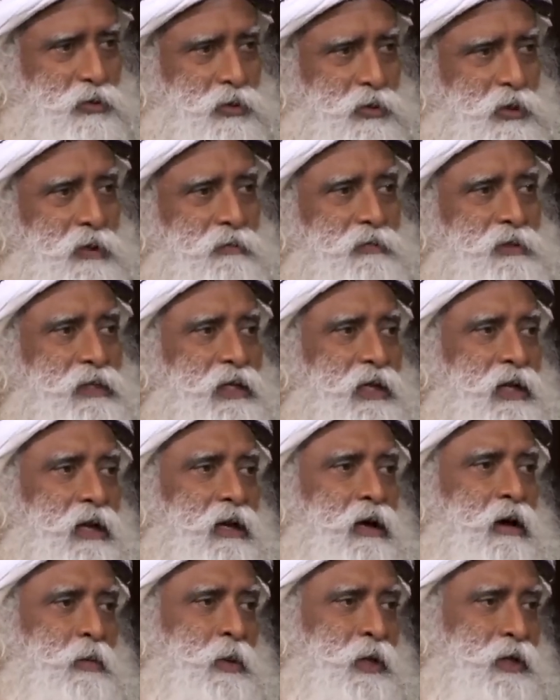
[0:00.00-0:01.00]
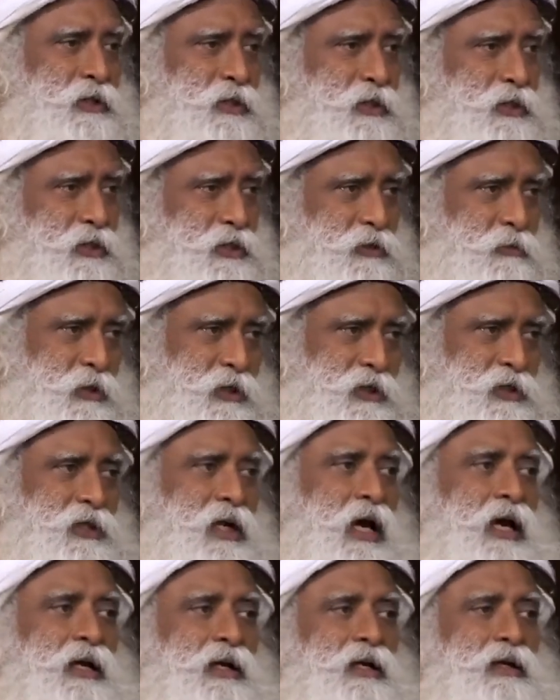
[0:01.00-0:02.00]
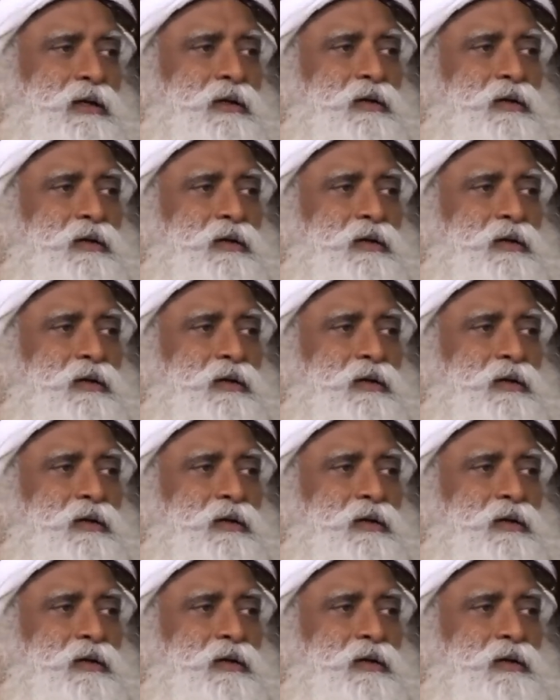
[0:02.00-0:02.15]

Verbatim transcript: so there was an elaborate system inside.